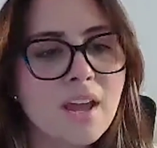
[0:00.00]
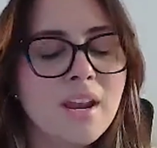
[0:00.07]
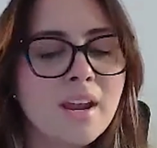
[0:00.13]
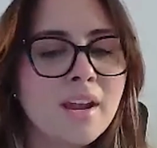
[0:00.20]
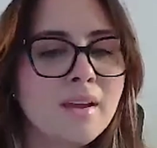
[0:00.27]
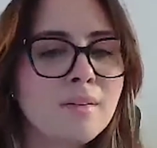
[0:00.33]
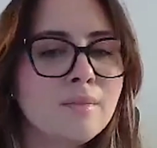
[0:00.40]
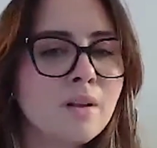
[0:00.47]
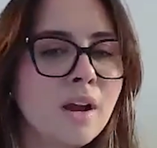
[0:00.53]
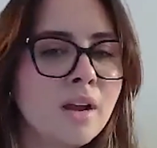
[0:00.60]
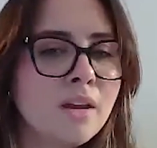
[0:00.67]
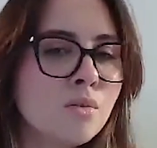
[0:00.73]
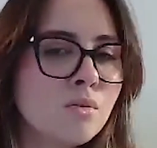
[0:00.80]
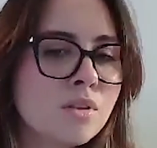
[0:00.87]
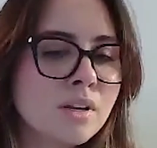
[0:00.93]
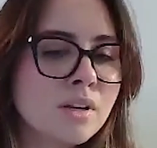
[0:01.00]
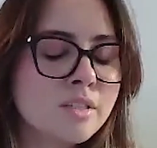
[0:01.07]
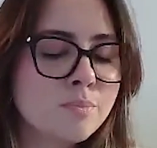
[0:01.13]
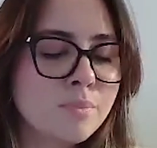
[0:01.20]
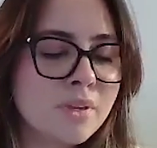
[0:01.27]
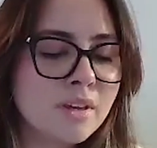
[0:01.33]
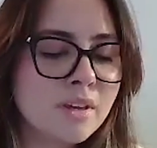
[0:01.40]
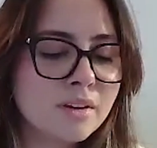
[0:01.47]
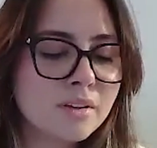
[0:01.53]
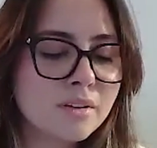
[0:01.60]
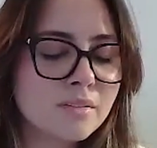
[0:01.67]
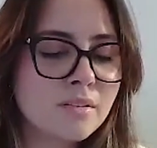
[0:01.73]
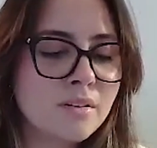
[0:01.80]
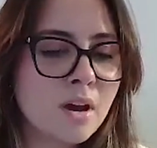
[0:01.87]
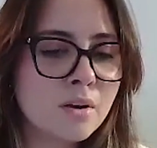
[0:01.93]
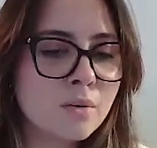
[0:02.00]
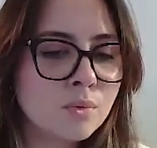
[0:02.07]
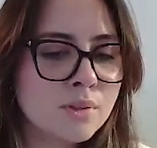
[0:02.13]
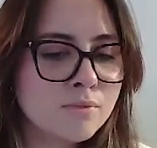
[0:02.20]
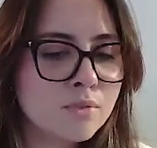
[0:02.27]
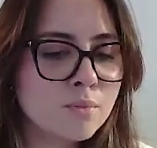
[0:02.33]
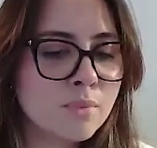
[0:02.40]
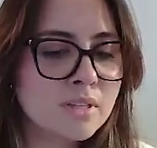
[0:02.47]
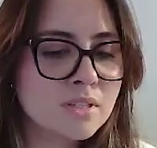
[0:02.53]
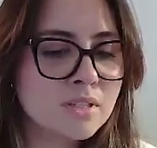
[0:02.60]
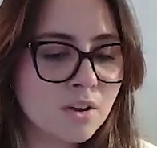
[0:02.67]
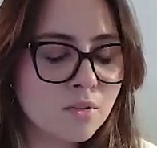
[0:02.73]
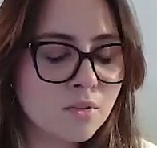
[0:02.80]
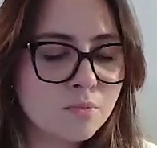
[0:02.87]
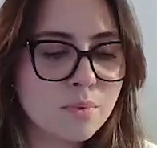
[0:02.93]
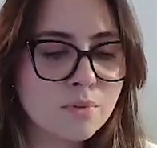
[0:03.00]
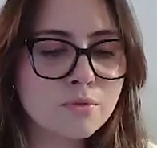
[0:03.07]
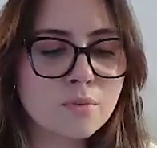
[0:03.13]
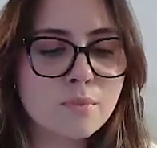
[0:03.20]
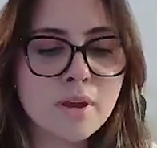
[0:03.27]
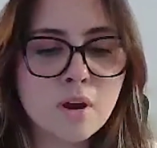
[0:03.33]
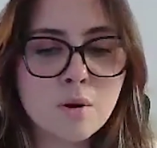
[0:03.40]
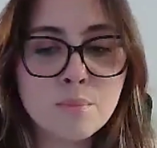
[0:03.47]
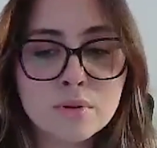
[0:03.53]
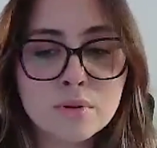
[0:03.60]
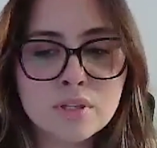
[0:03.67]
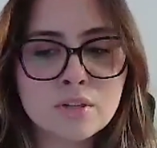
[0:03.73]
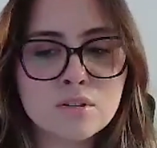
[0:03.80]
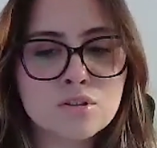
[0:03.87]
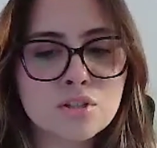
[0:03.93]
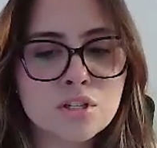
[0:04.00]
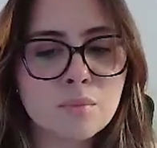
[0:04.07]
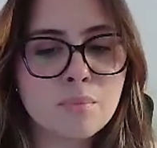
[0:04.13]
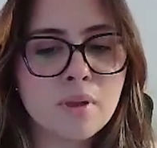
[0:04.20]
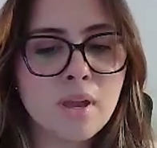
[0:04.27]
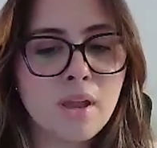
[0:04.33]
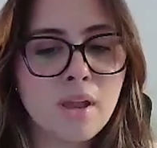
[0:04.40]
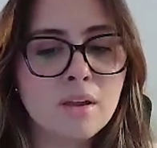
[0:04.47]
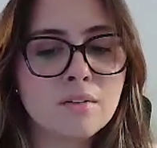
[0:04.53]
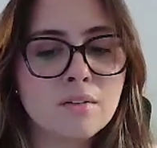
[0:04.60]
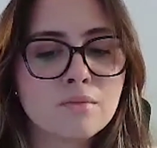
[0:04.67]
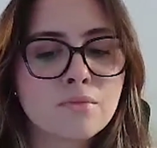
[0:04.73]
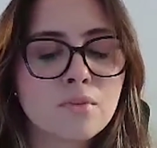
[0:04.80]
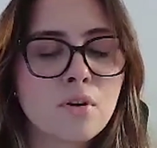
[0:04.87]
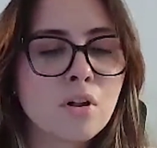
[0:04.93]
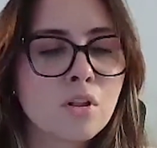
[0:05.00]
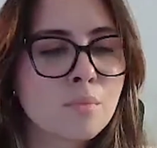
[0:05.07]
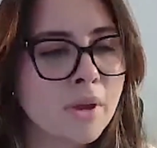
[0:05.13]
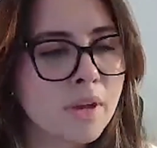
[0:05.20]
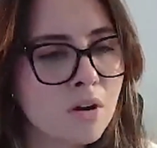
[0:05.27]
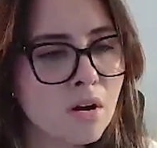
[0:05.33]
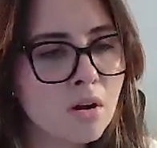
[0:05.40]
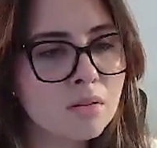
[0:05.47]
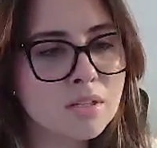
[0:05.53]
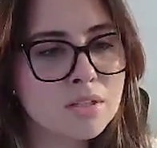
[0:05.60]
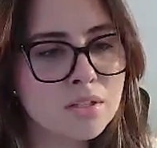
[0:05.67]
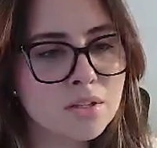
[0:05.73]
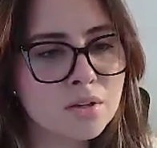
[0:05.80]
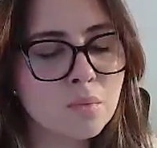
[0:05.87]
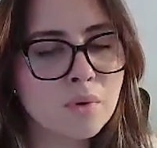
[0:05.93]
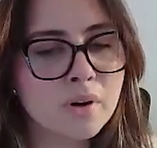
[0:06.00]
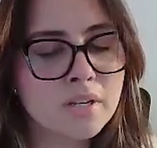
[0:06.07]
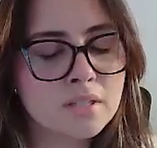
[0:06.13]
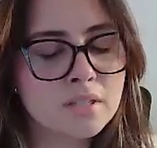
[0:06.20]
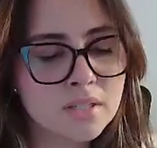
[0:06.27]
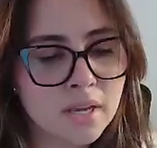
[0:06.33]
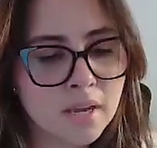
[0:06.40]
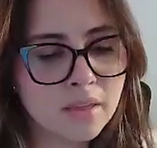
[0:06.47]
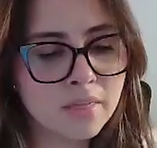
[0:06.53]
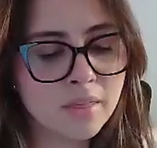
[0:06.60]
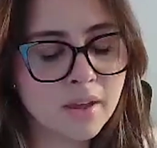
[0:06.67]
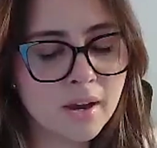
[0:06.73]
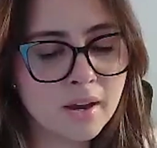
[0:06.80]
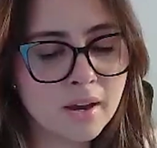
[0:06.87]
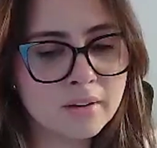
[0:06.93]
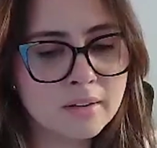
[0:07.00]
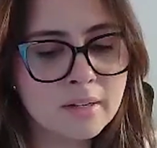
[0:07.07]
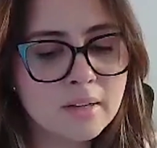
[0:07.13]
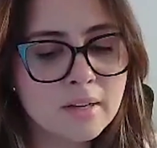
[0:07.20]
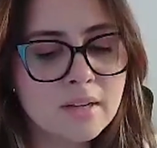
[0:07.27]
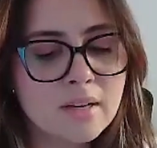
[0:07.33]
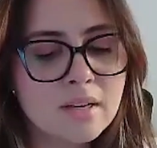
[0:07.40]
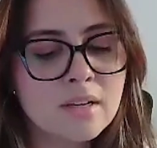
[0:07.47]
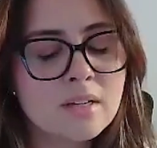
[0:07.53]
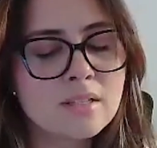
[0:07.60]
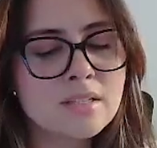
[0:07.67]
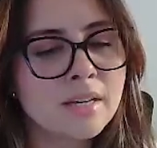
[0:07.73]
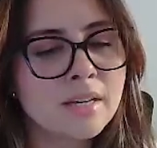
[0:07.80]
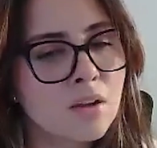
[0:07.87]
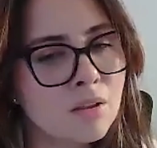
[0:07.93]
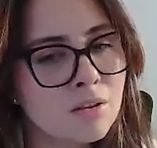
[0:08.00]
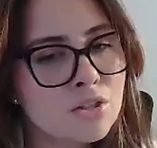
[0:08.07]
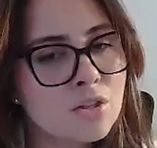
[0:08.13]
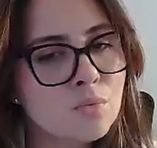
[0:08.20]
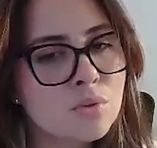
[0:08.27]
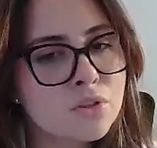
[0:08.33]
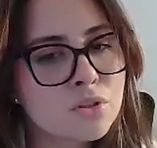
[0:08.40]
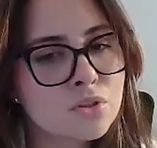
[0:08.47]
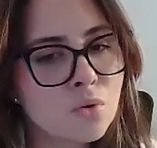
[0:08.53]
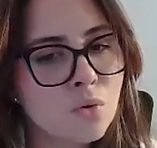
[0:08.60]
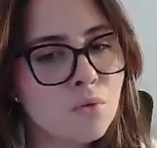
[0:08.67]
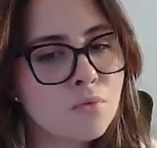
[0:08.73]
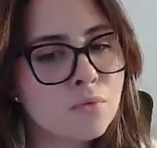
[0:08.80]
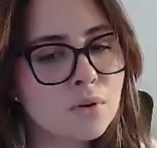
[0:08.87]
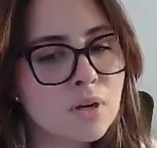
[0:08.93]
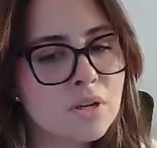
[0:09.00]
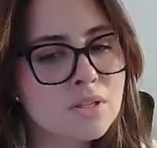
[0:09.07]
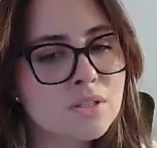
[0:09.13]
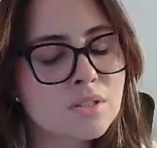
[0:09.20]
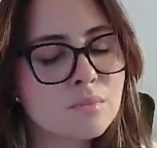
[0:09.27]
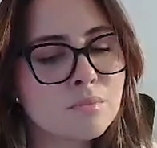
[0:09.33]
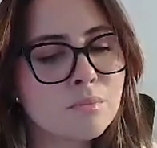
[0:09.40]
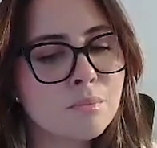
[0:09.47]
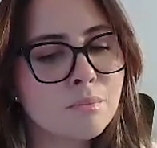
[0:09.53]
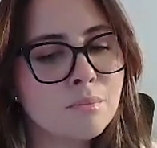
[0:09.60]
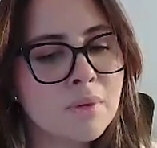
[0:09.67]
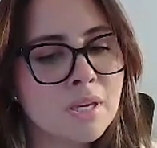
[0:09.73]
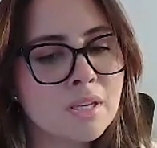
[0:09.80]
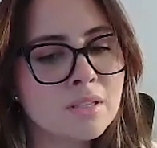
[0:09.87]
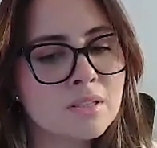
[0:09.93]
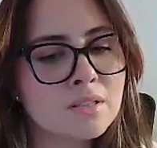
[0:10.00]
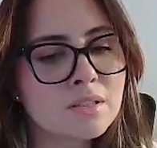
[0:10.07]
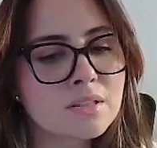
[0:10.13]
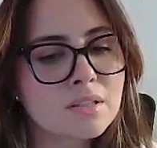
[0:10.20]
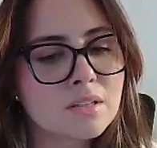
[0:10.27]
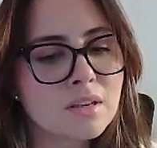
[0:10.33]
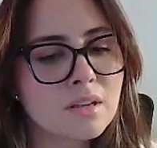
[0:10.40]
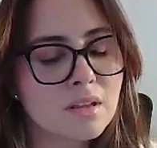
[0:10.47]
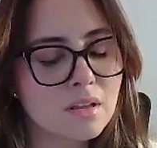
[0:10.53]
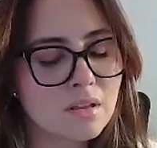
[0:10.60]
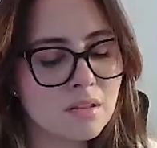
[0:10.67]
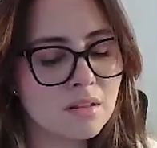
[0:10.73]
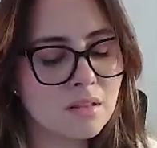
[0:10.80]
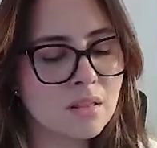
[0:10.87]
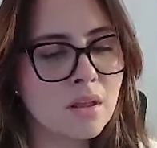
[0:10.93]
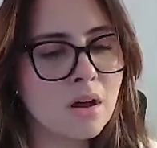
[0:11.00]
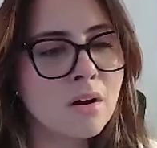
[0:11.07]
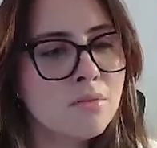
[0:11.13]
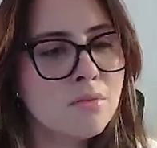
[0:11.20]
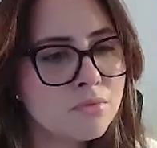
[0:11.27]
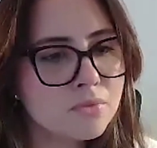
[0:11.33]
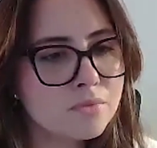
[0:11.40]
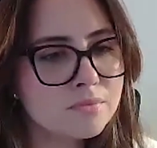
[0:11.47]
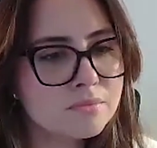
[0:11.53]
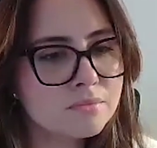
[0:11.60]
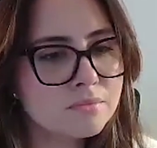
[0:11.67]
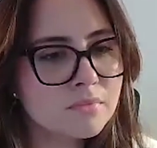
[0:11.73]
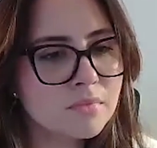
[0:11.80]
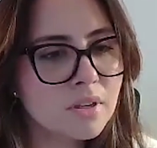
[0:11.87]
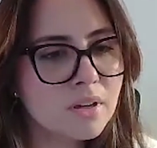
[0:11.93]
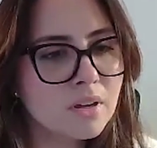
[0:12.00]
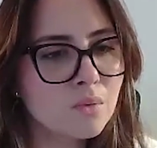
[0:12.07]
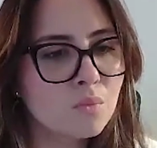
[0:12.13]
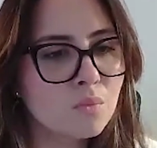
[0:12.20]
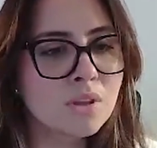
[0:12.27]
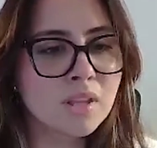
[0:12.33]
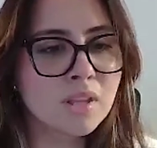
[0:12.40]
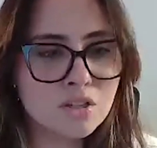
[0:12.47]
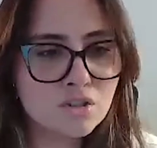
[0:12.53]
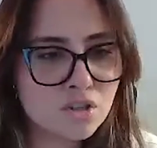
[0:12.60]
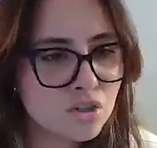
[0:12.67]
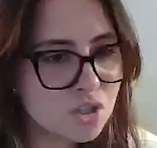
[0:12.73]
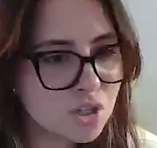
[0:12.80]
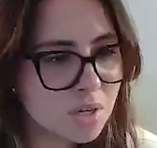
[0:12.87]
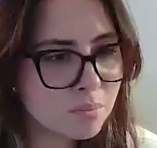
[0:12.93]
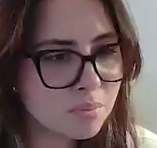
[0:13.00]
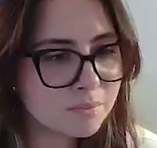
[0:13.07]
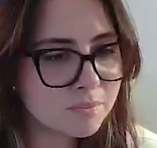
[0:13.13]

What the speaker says: And I know that I speak not only for myself, but for my upper leadership and for all of my colleagues here when I say that technology with soul for us means love, relationship,